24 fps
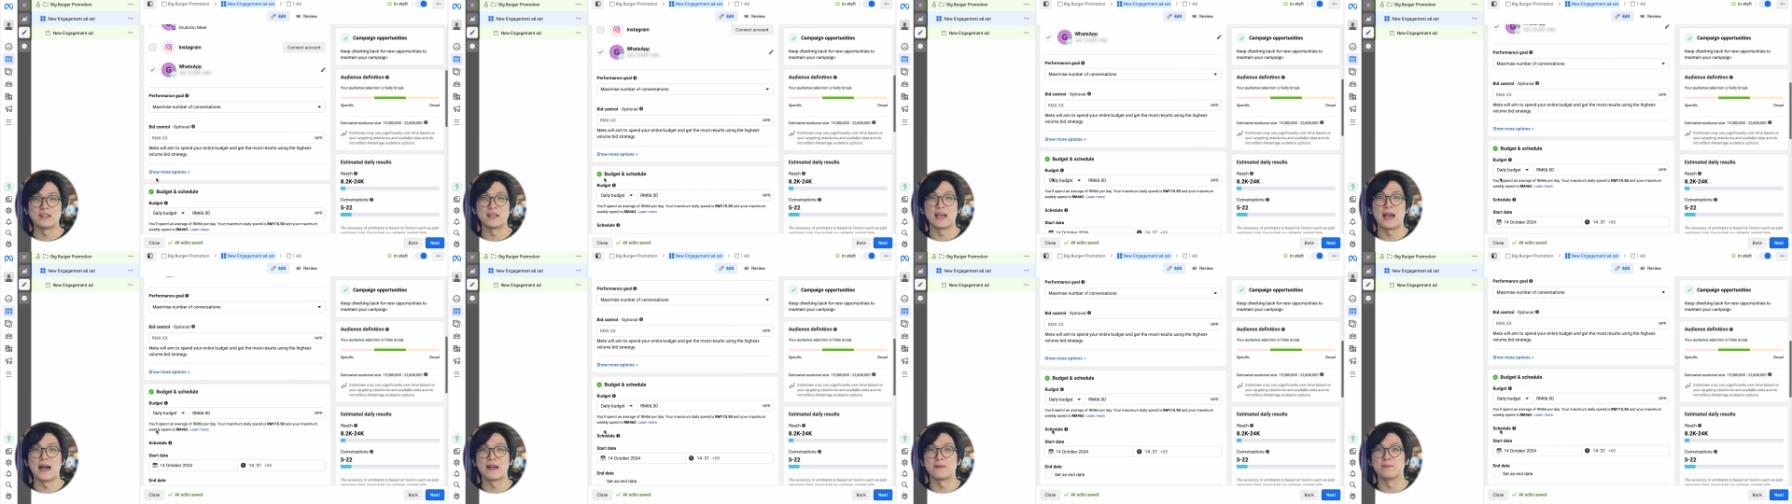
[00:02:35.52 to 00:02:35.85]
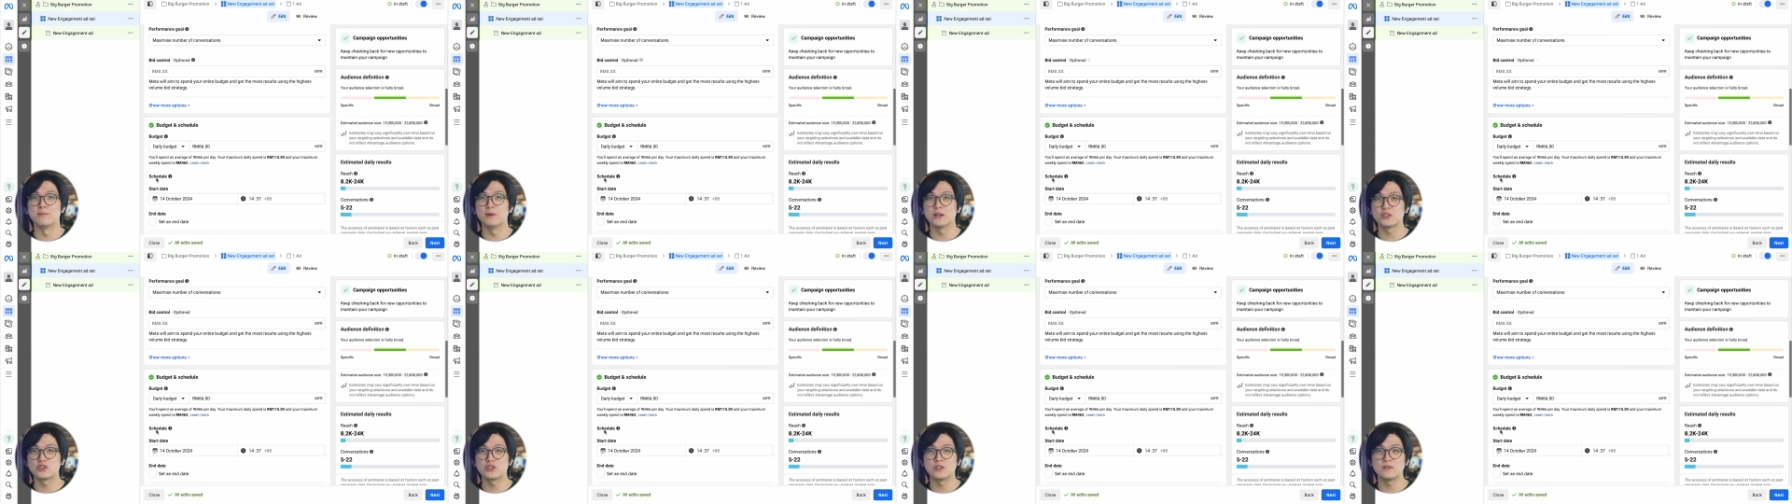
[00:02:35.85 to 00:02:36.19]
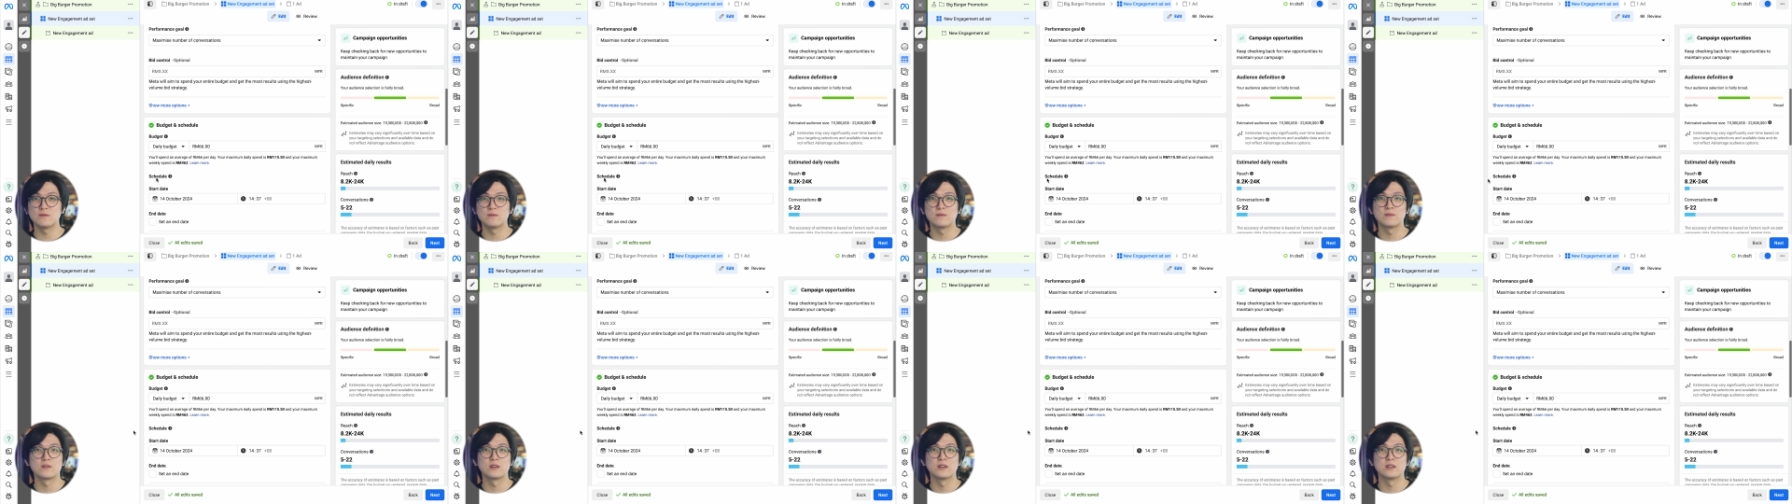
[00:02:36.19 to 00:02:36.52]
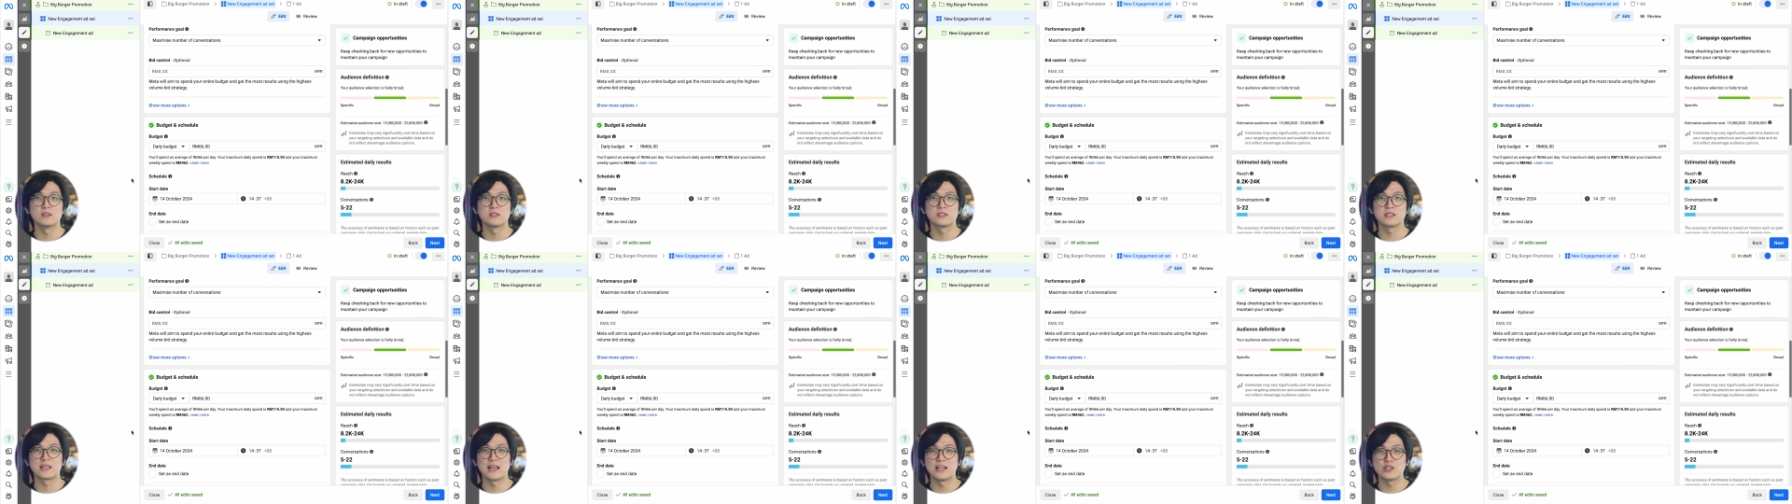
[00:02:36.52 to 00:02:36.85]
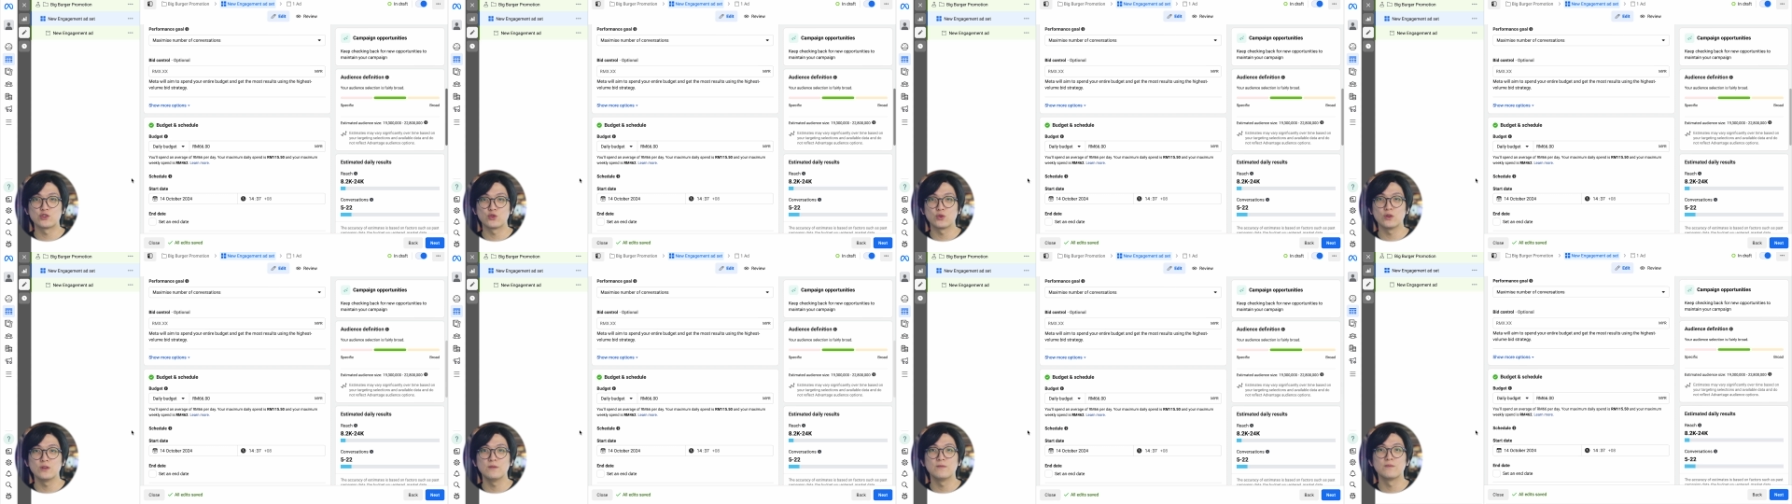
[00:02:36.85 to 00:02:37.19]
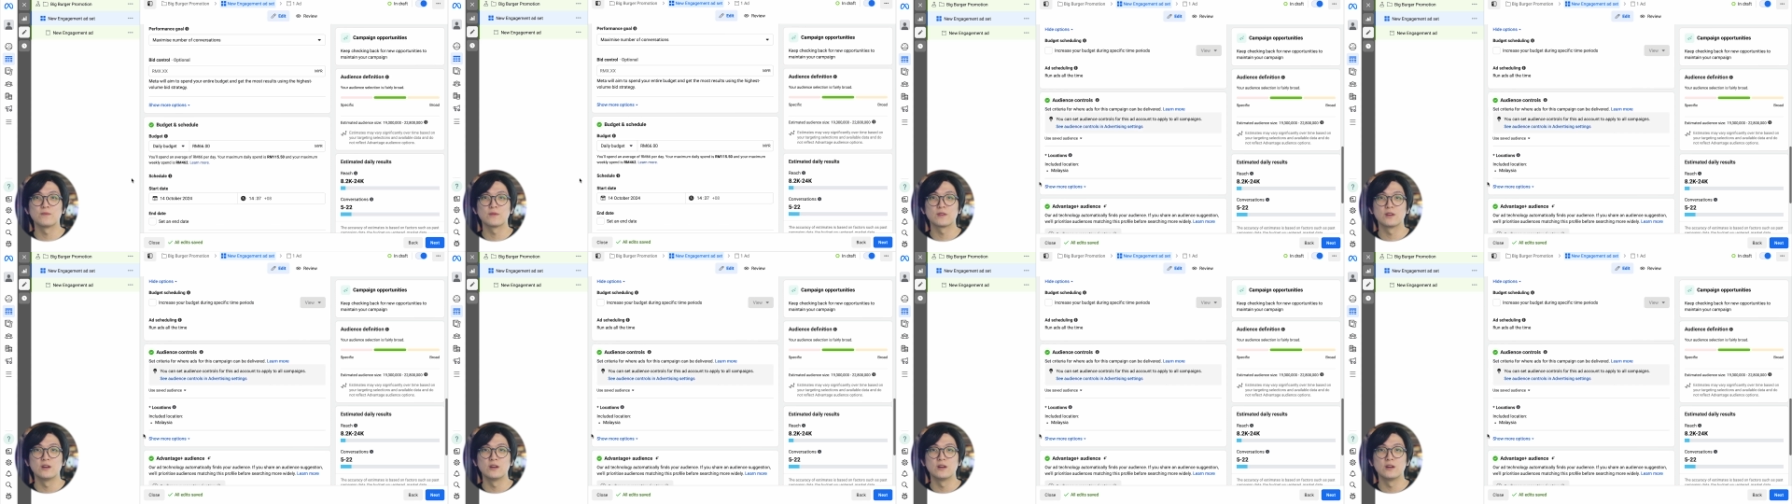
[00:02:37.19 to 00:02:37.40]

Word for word: the ad budget, schedule,